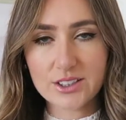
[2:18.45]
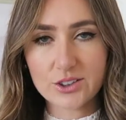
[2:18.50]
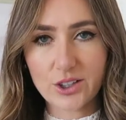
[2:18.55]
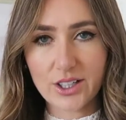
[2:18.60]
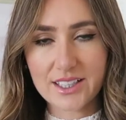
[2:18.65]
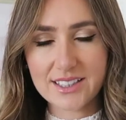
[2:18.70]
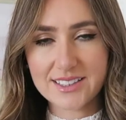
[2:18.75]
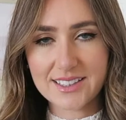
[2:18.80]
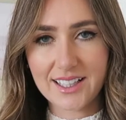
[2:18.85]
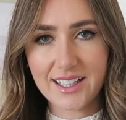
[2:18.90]

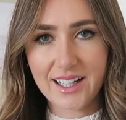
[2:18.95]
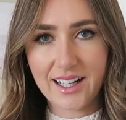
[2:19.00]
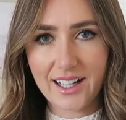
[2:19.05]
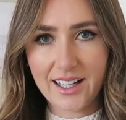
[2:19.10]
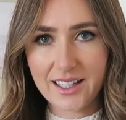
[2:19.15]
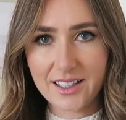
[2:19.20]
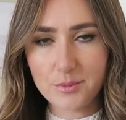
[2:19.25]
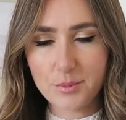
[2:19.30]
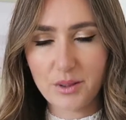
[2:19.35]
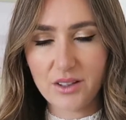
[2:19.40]
dress that I
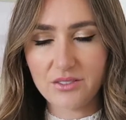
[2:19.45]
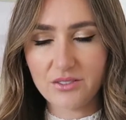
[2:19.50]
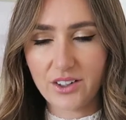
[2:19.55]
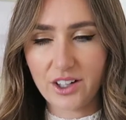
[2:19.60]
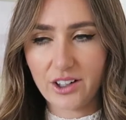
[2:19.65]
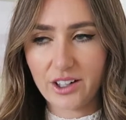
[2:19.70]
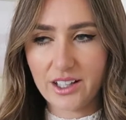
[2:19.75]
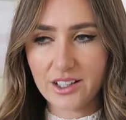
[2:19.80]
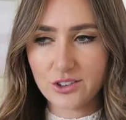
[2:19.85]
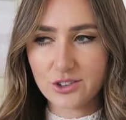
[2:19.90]
had been
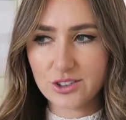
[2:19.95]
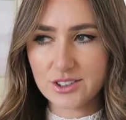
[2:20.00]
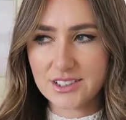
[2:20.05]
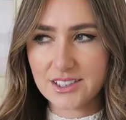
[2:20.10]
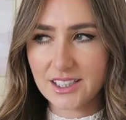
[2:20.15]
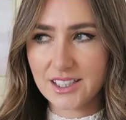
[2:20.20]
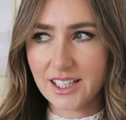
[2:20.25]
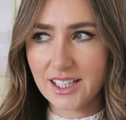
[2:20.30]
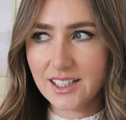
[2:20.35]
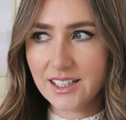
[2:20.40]
very
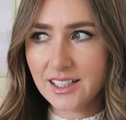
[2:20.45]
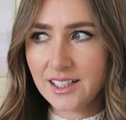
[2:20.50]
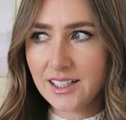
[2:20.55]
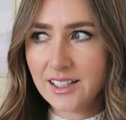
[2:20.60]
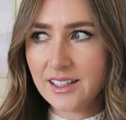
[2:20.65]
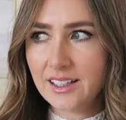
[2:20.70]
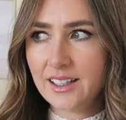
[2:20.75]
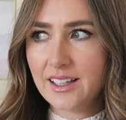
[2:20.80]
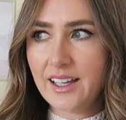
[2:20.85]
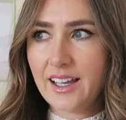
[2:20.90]
interested in,
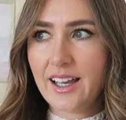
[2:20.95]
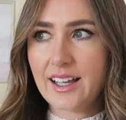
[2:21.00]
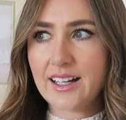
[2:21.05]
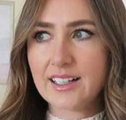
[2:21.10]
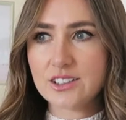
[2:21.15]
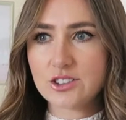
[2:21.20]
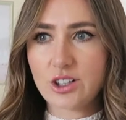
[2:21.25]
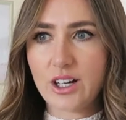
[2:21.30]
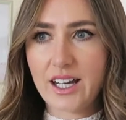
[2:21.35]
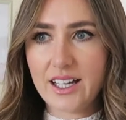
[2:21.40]
and
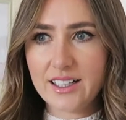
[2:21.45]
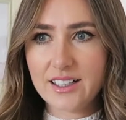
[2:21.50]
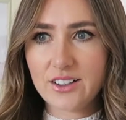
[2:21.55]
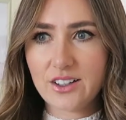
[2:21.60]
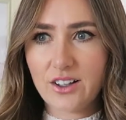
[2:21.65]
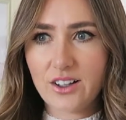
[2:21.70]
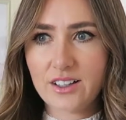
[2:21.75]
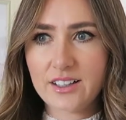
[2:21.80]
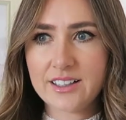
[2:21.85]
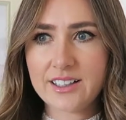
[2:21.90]
I tried it
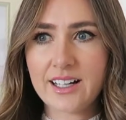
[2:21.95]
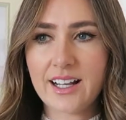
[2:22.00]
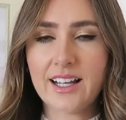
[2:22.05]
on.